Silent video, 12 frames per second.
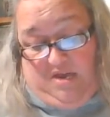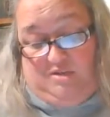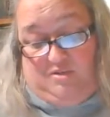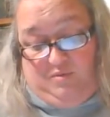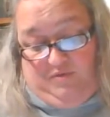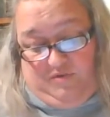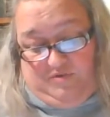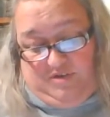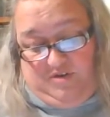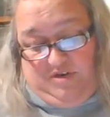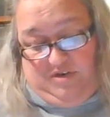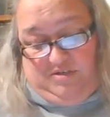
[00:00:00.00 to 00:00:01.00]
two of her
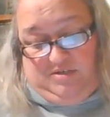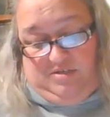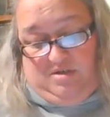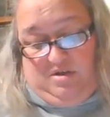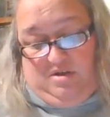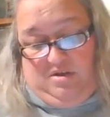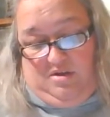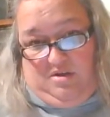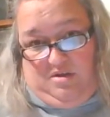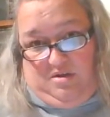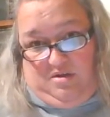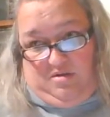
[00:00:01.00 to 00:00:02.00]
series,
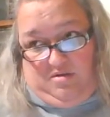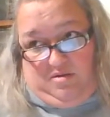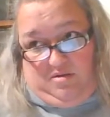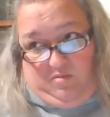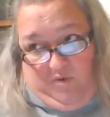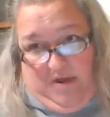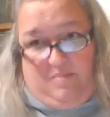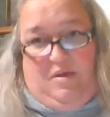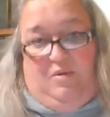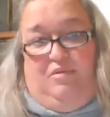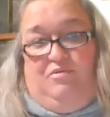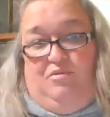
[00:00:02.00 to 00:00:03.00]
working my
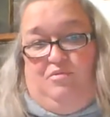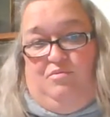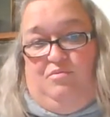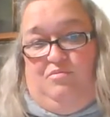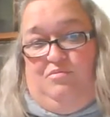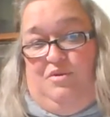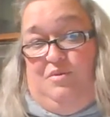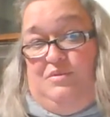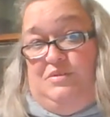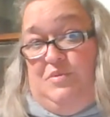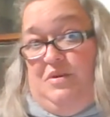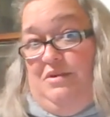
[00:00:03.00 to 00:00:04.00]
way through the
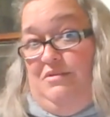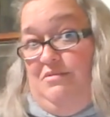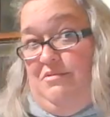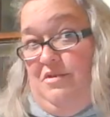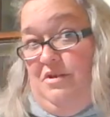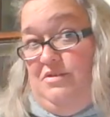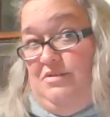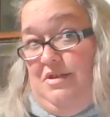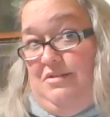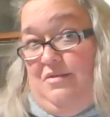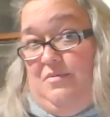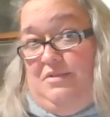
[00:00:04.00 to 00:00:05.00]
newest book in the third. I just
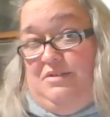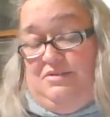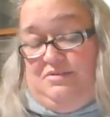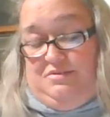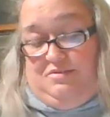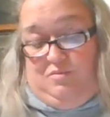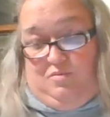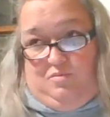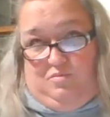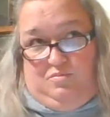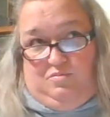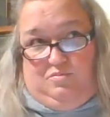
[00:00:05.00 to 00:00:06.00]
got that one
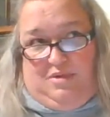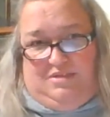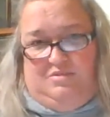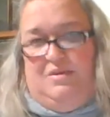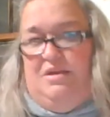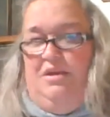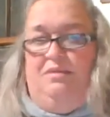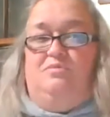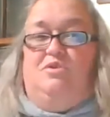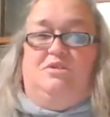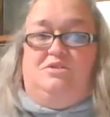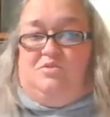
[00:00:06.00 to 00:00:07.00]
last week. I'm
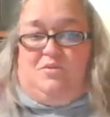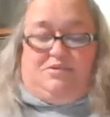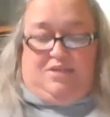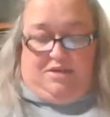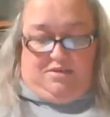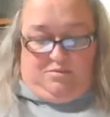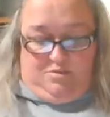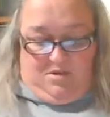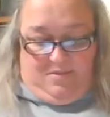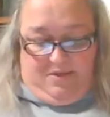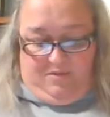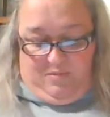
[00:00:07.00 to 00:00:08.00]
trying to squeeze that in with all
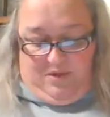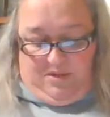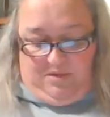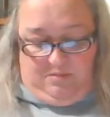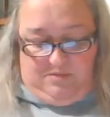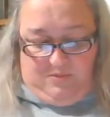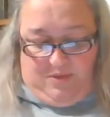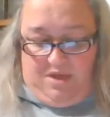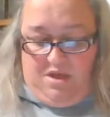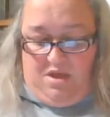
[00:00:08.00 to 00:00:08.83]
my other reading that I'm doing.